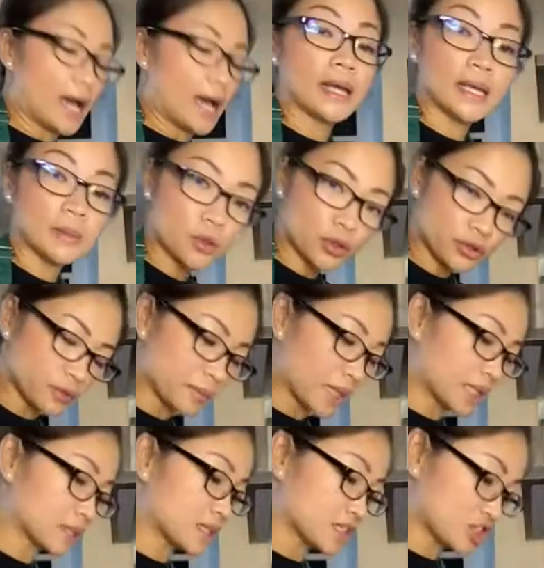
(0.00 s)
I am going
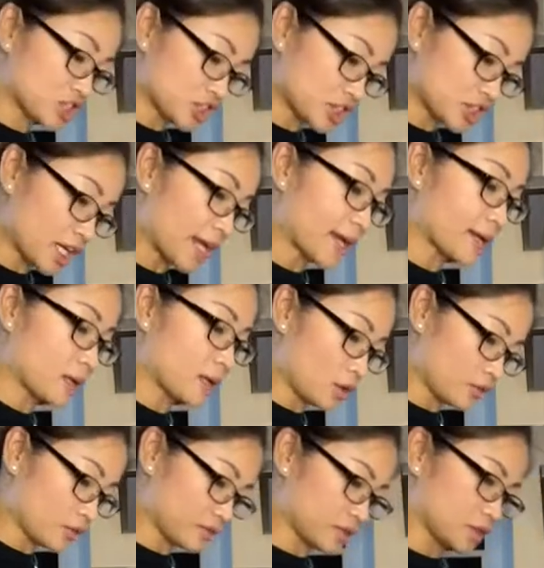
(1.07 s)
to make the
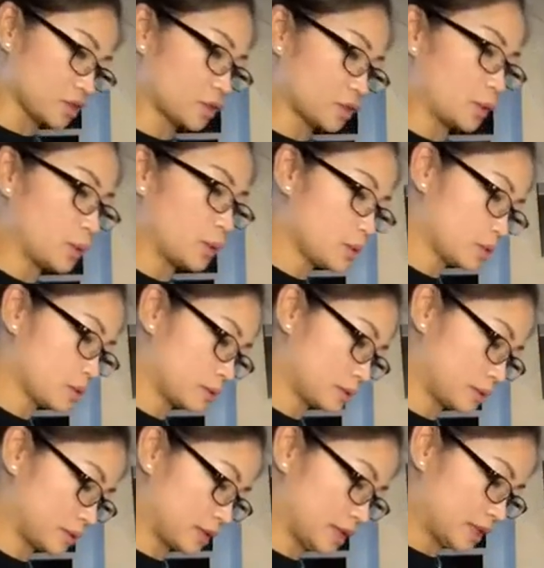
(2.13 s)
shell of the dough.
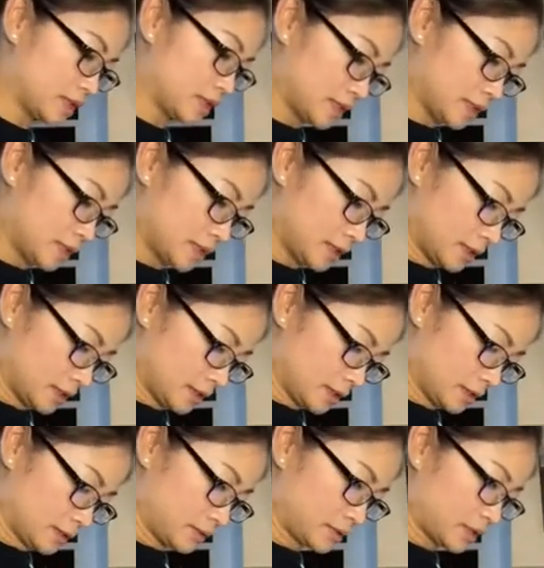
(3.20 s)

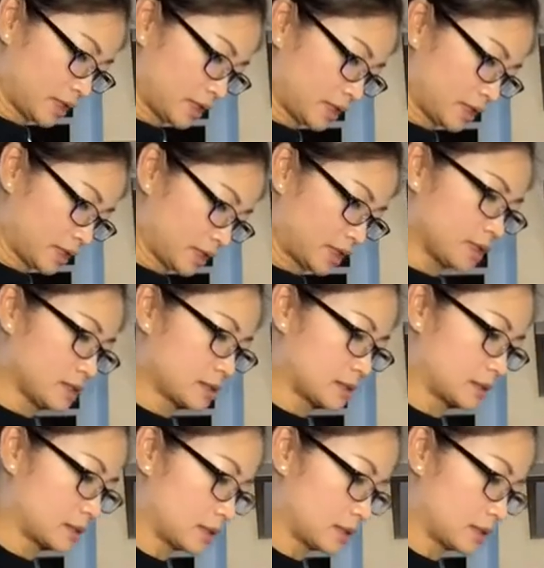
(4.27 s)
Okay.